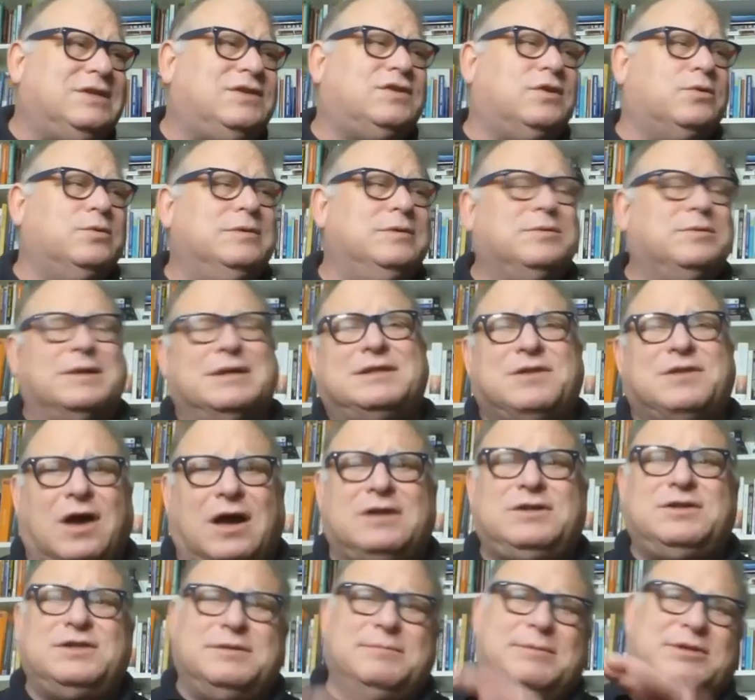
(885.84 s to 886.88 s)
so we want to
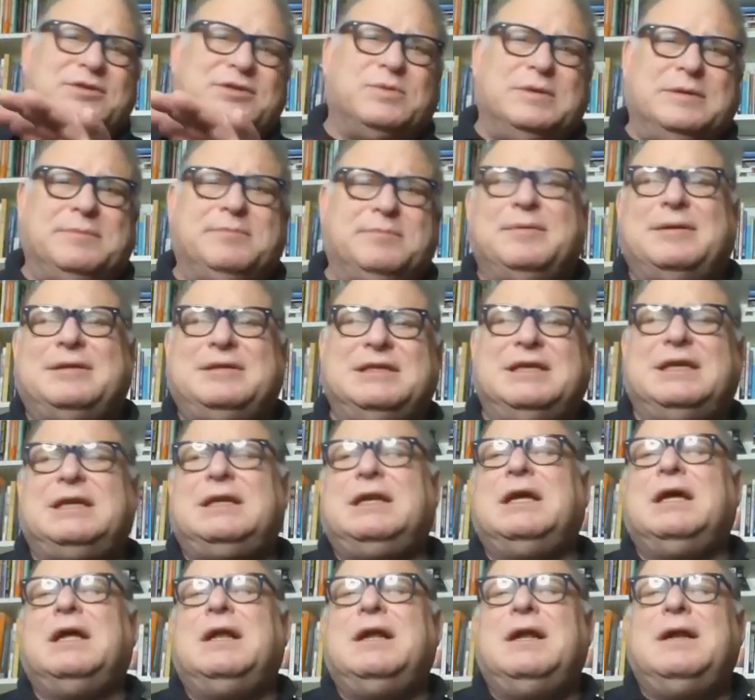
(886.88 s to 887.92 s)
talk to them as we're implementing it.
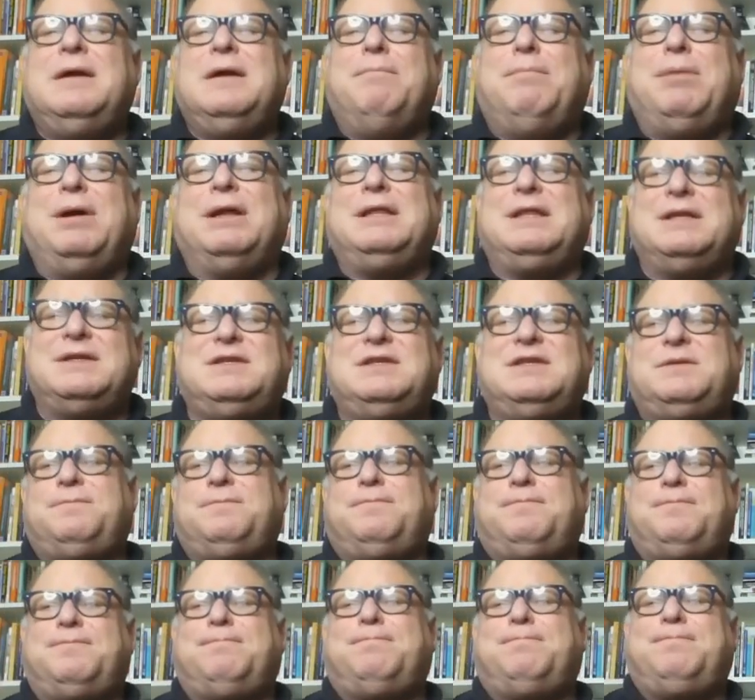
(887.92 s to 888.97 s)
But this is,
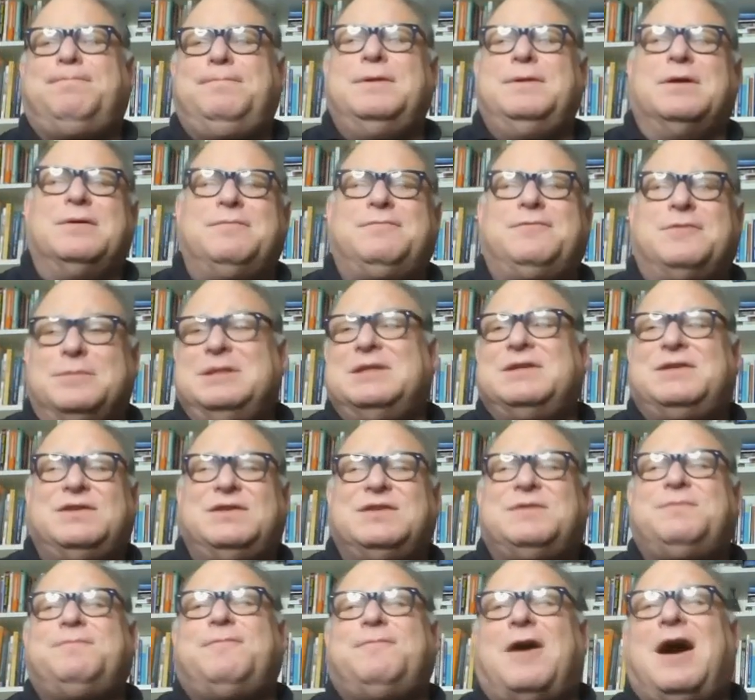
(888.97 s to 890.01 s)
for me, this
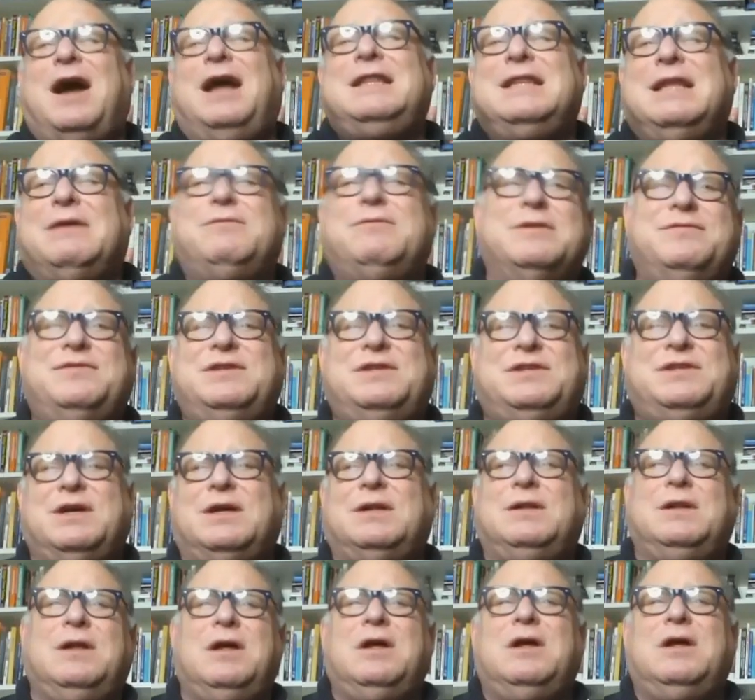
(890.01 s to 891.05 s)
is fine level of
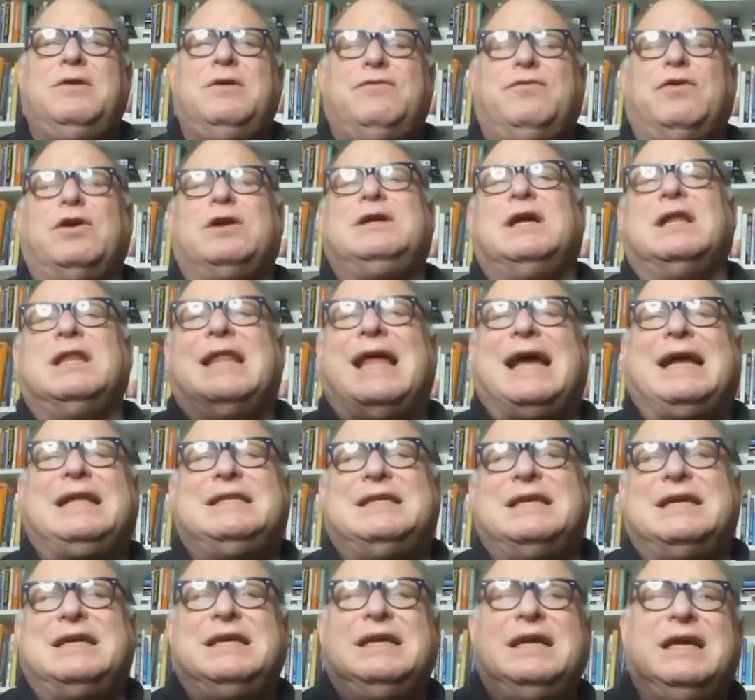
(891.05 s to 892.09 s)
detail for
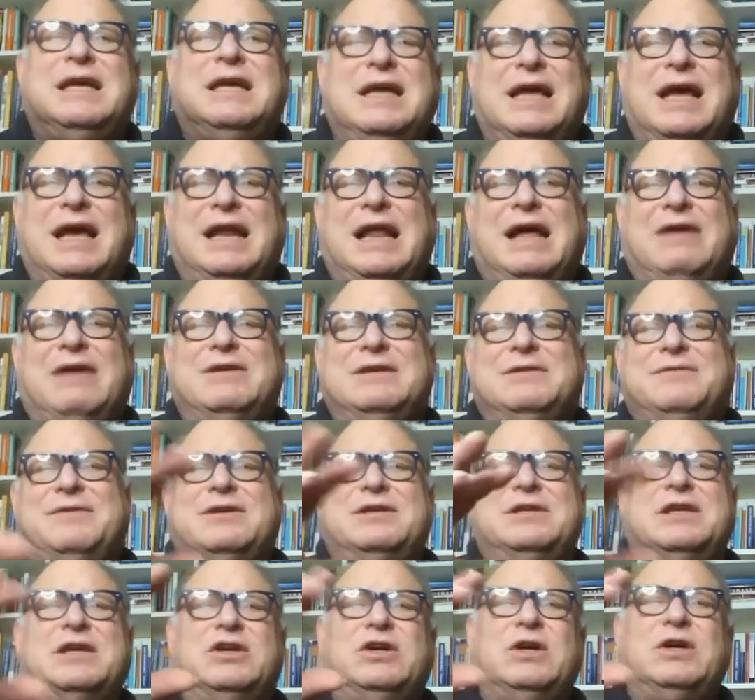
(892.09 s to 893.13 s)
collecting and having
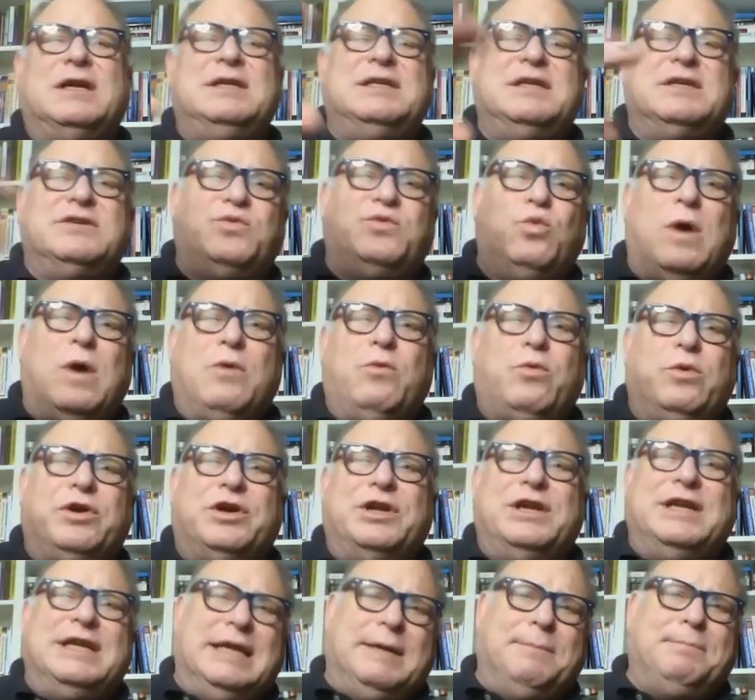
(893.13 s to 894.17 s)
very a good idea is what we're
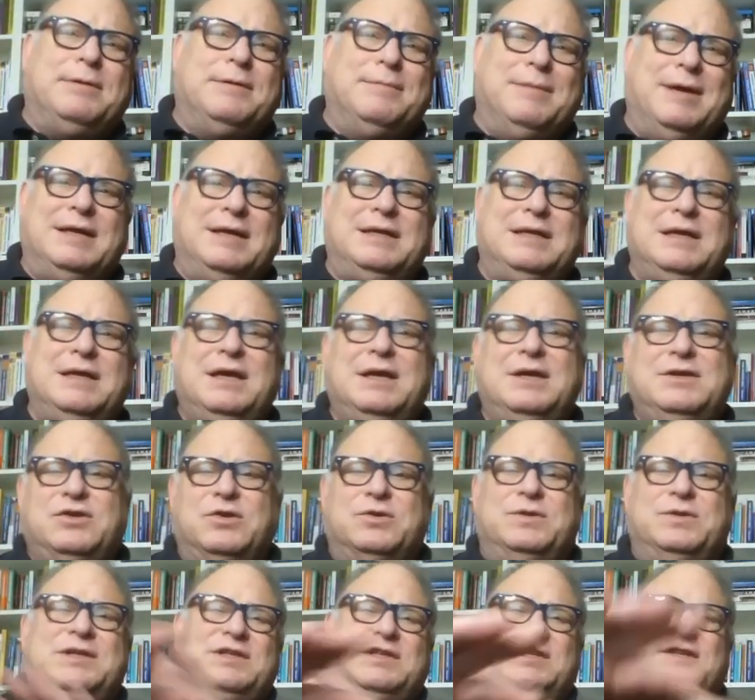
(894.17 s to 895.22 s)
going to implement. So
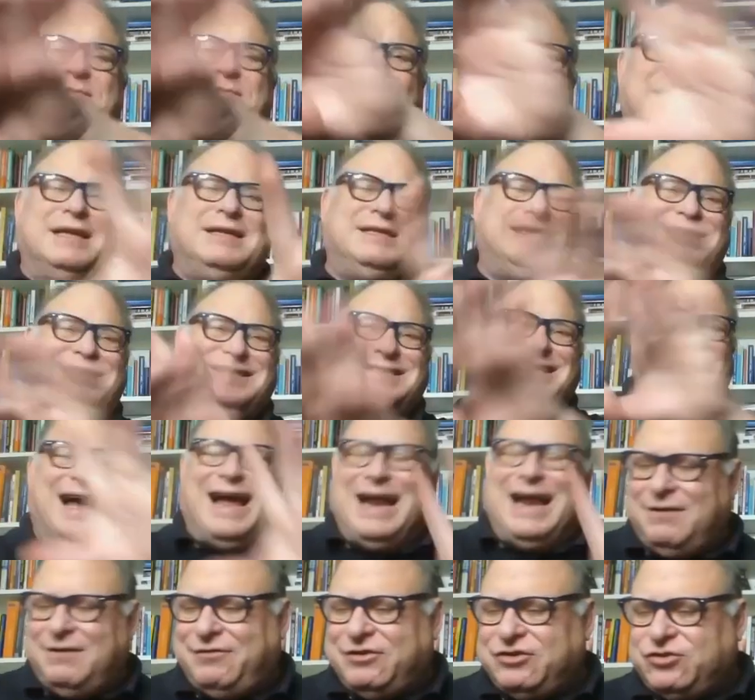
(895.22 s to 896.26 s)
this is my like
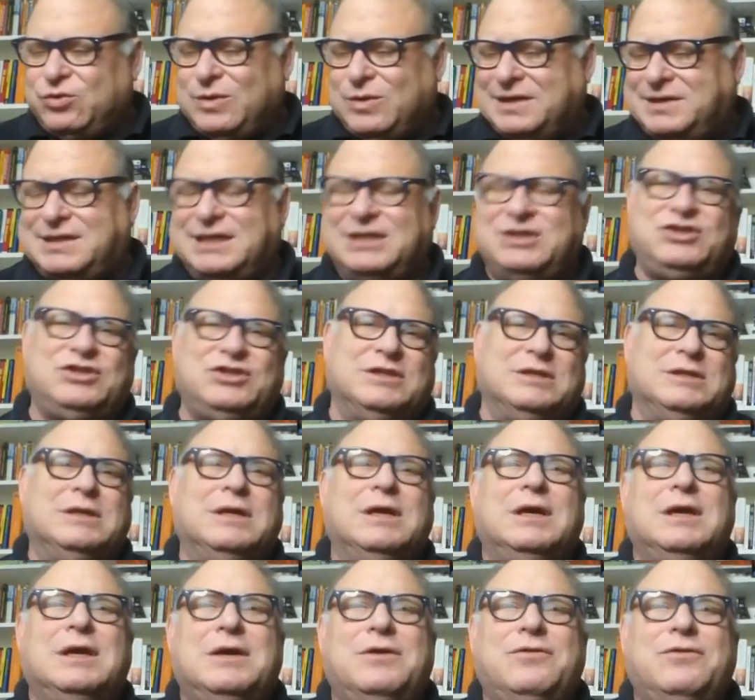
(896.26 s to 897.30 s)
design visualization
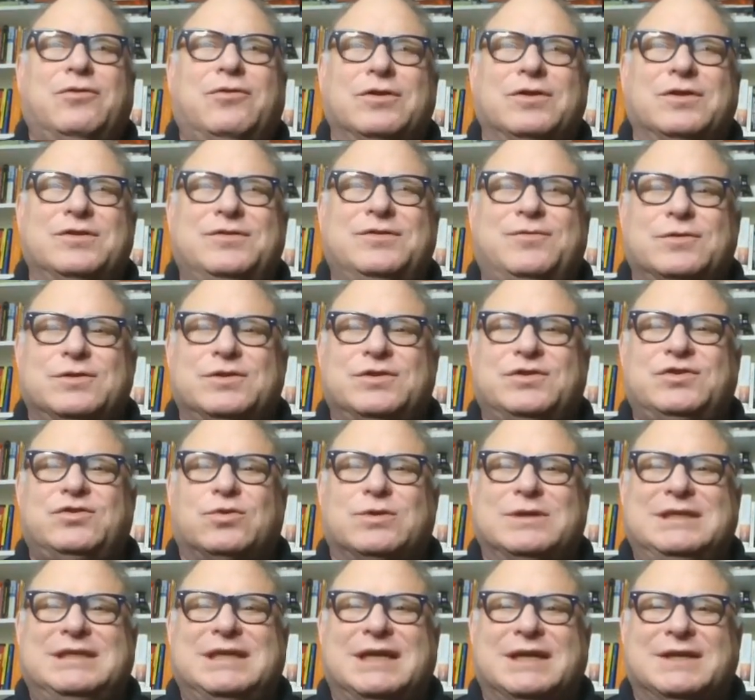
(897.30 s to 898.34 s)
for this, for the
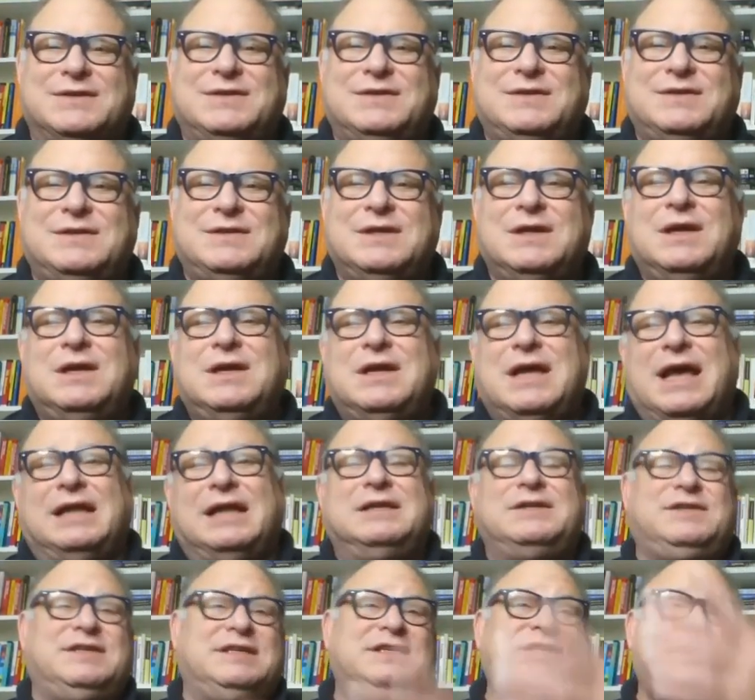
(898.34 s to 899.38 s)
story tests. And
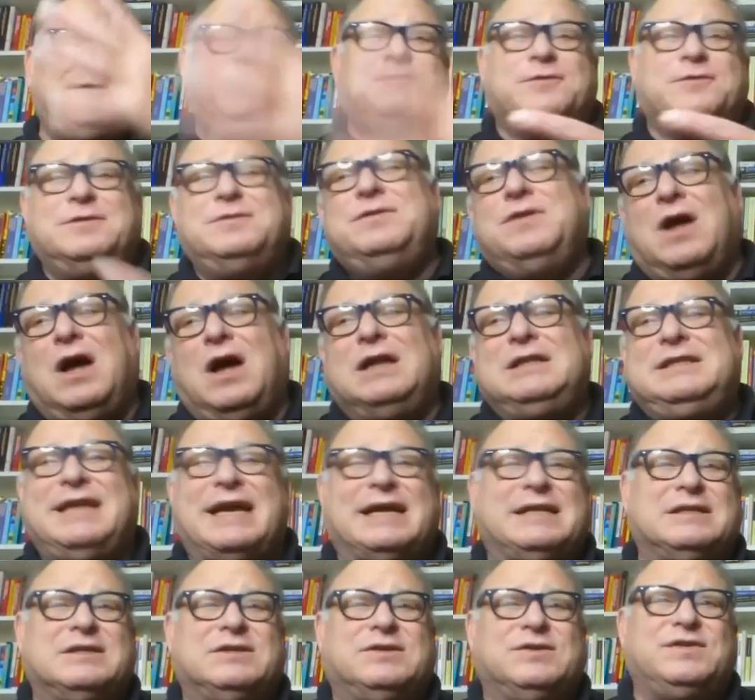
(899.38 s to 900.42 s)
it's easy for
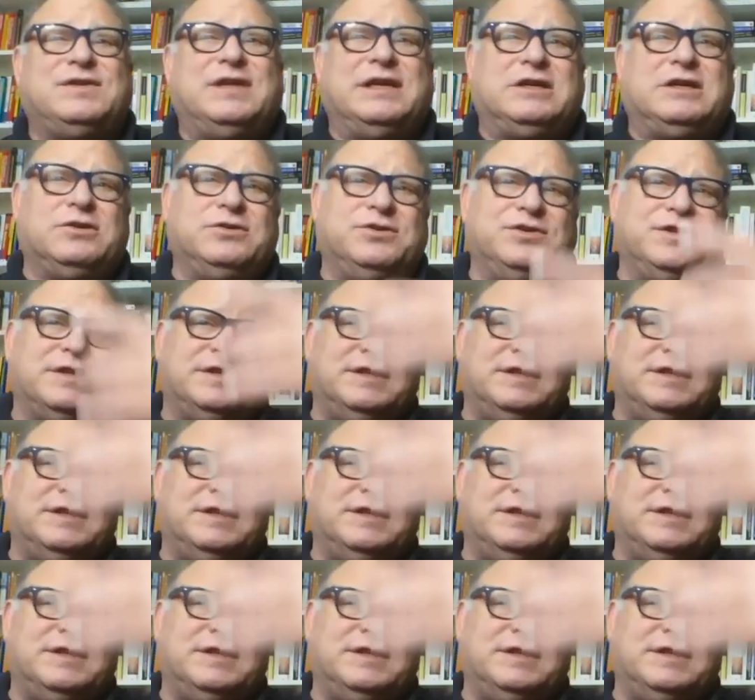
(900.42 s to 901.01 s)
non-technical stakeholders, I